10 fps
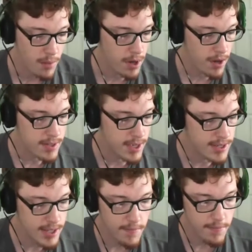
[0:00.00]
But obviously,
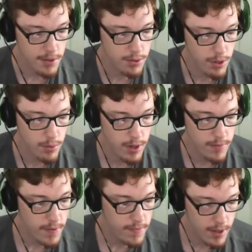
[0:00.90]
11 for
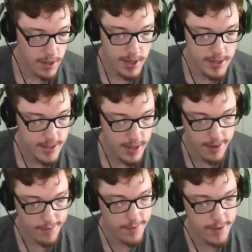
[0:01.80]
21, 50, that's
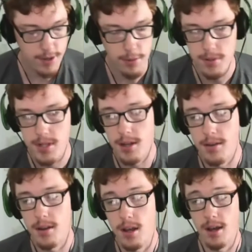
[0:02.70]

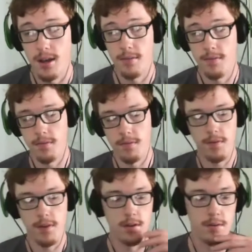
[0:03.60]
52% from the
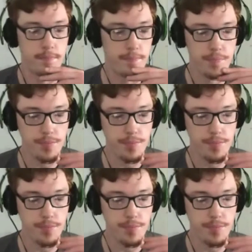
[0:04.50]
field.